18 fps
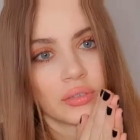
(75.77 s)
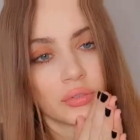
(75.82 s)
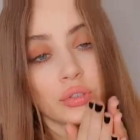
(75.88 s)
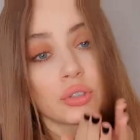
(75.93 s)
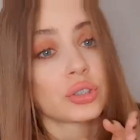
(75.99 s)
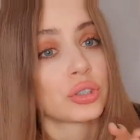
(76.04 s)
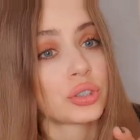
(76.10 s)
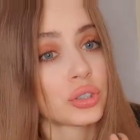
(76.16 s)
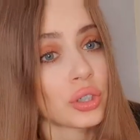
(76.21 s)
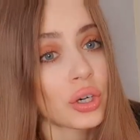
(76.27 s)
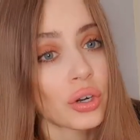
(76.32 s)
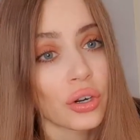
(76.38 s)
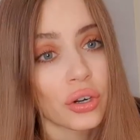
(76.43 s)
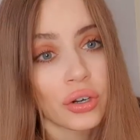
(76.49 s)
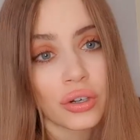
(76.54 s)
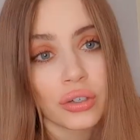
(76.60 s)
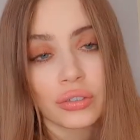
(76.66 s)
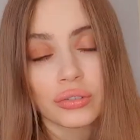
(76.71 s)
for
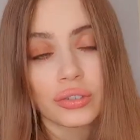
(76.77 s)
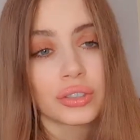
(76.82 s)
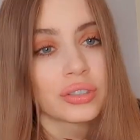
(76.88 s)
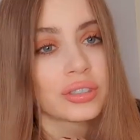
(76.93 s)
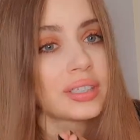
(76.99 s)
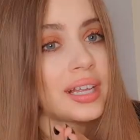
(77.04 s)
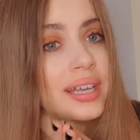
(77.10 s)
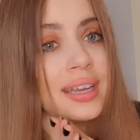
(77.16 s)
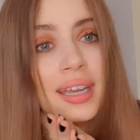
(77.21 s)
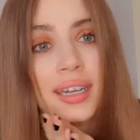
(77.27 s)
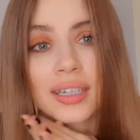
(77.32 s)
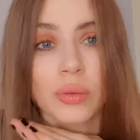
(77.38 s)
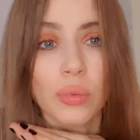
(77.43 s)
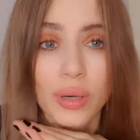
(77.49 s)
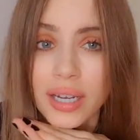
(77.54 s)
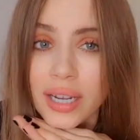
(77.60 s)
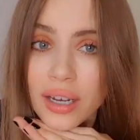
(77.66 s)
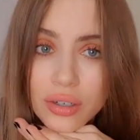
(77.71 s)
sure, just like
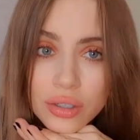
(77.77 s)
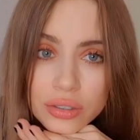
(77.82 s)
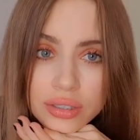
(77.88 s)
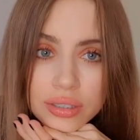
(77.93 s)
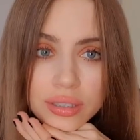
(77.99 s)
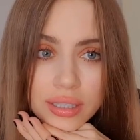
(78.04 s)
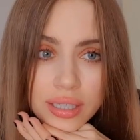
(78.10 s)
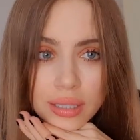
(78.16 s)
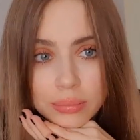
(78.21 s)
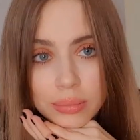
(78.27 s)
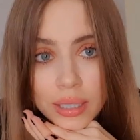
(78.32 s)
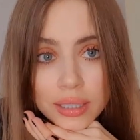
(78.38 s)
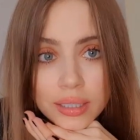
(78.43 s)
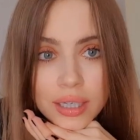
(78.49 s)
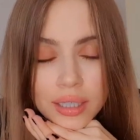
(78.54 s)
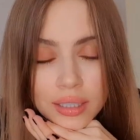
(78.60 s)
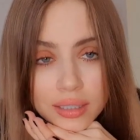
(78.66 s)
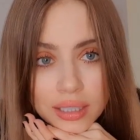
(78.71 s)
anyone else, a bad
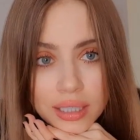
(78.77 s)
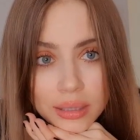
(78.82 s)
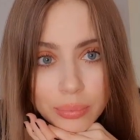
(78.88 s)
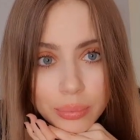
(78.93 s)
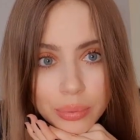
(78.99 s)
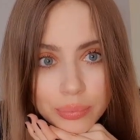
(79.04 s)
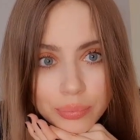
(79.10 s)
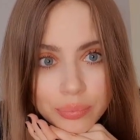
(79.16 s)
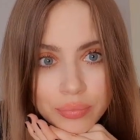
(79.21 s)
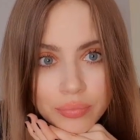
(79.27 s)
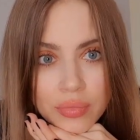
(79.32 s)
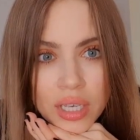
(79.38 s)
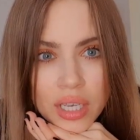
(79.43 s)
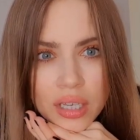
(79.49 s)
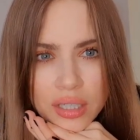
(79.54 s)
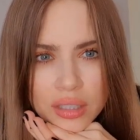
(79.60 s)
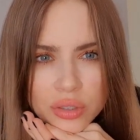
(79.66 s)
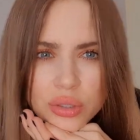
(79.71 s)
night's sleep?
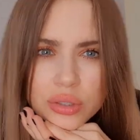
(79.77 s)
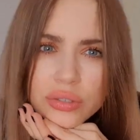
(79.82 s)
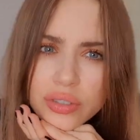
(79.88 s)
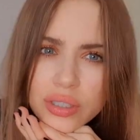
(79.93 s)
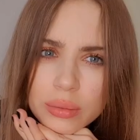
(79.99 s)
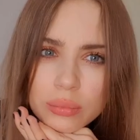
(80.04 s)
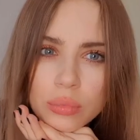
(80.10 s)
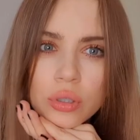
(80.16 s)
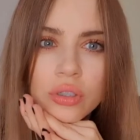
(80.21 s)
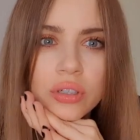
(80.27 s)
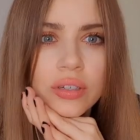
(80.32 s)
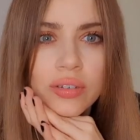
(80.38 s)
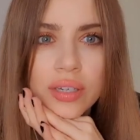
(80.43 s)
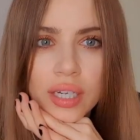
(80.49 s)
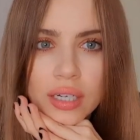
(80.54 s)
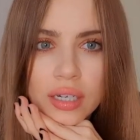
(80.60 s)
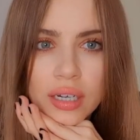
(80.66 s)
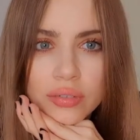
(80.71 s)
Do you feel
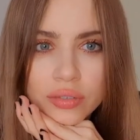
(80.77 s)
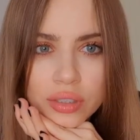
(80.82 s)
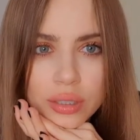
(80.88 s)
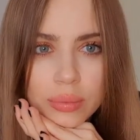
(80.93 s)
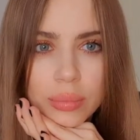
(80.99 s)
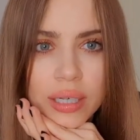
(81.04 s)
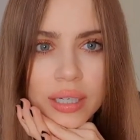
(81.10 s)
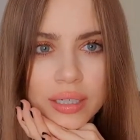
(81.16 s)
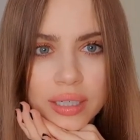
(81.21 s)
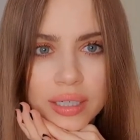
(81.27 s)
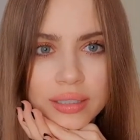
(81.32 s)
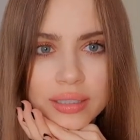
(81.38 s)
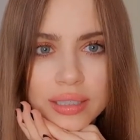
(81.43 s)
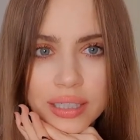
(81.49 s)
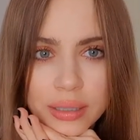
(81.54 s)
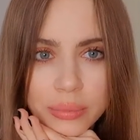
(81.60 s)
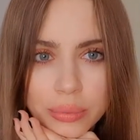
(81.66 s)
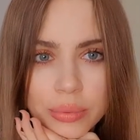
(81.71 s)
motivated after a bad night's
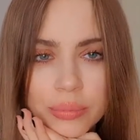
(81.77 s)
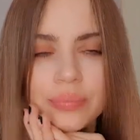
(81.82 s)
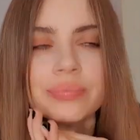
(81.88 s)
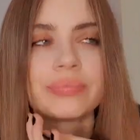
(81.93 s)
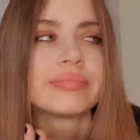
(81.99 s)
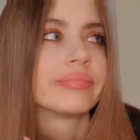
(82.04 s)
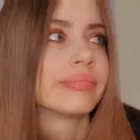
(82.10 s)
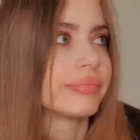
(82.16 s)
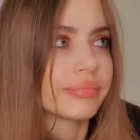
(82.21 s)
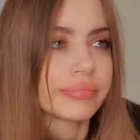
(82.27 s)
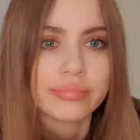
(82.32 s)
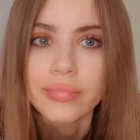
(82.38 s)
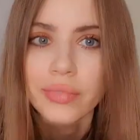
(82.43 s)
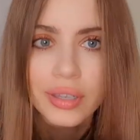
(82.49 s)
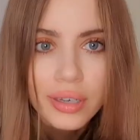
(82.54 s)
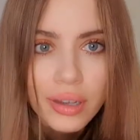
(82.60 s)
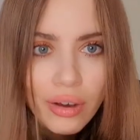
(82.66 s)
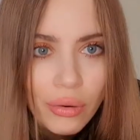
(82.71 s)
sleep?
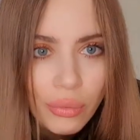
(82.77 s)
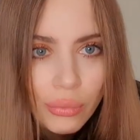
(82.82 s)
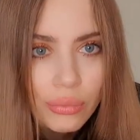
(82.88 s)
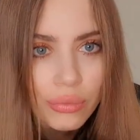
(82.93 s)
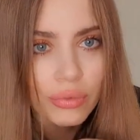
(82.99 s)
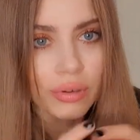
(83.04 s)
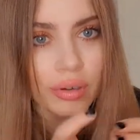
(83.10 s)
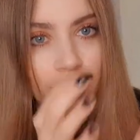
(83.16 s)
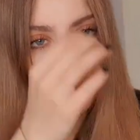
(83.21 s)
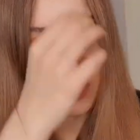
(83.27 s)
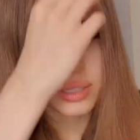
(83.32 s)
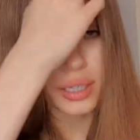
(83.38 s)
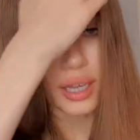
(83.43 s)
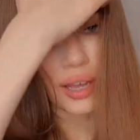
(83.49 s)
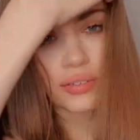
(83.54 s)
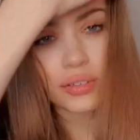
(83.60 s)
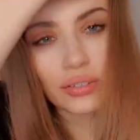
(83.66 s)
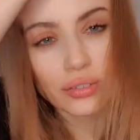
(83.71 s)
No.
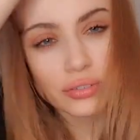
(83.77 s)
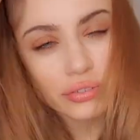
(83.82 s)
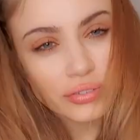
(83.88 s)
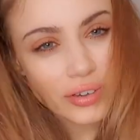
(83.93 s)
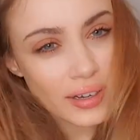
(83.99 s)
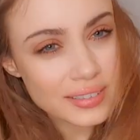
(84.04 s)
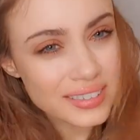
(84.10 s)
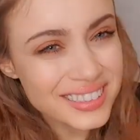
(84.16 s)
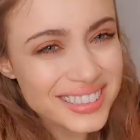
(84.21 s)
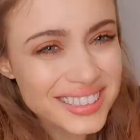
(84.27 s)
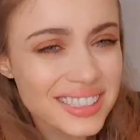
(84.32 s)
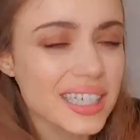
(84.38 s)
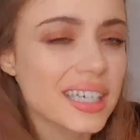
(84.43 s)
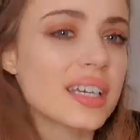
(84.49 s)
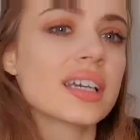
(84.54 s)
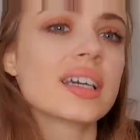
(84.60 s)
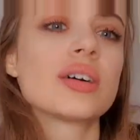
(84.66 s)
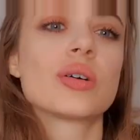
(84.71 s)
Have you ever felt
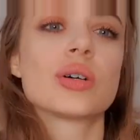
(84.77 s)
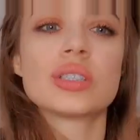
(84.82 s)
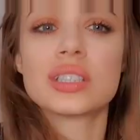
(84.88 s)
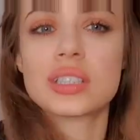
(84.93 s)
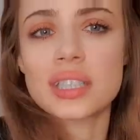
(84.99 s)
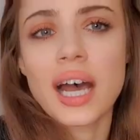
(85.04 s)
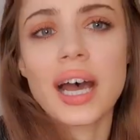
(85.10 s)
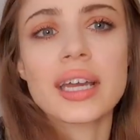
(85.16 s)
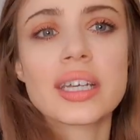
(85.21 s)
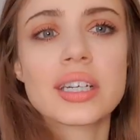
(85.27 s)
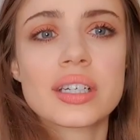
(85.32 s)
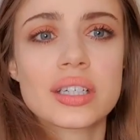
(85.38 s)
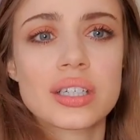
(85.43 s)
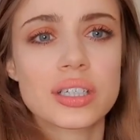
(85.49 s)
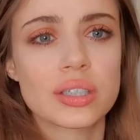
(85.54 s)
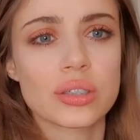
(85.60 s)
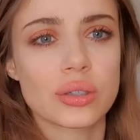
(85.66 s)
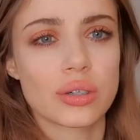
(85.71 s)
sick or
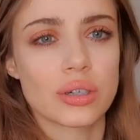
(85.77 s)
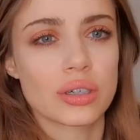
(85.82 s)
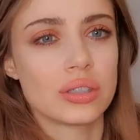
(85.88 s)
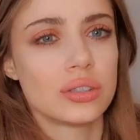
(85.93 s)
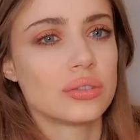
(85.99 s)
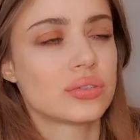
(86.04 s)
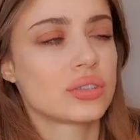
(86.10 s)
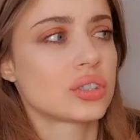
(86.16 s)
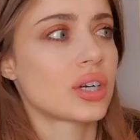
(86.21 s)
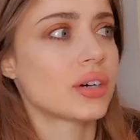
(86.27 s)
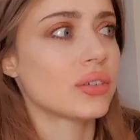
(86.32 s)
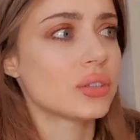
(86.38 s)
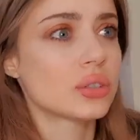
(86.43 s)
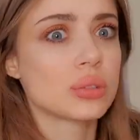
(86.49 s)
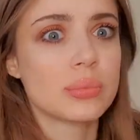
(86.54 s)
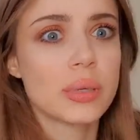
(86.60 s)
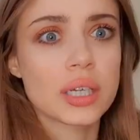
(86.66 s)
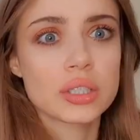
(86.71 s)
tired, or you've
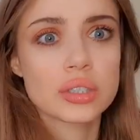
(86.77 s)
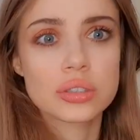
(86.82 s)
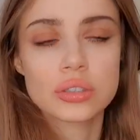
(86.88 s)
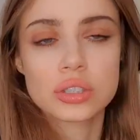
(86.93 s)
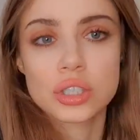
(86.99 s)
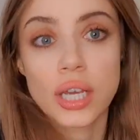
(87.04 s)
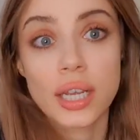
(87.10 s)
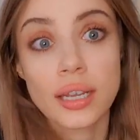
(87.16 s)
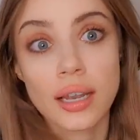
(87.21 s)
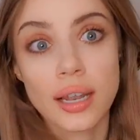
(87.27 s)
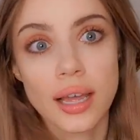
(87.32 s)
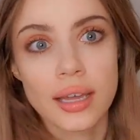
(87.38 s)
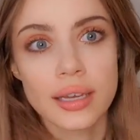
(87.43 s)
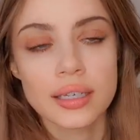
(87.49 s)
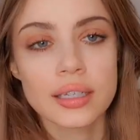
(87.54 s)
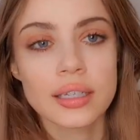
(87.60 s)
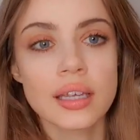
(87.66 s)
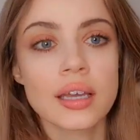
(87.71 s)
traveled too much, or jet
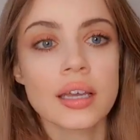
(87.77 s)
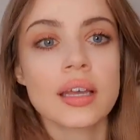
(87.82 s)
lag,